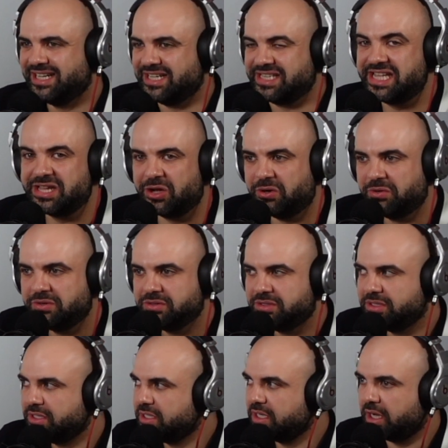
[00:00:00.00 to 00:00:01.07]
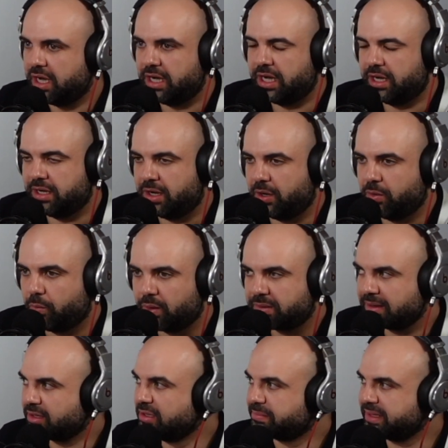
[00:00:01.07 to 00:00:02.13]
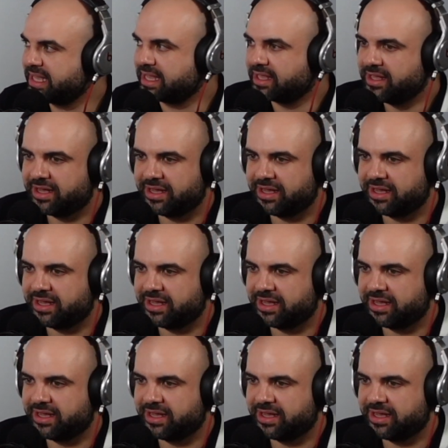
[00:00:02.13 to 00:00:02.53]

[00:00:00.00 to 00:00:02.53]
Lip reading: Nino, what am I going to play?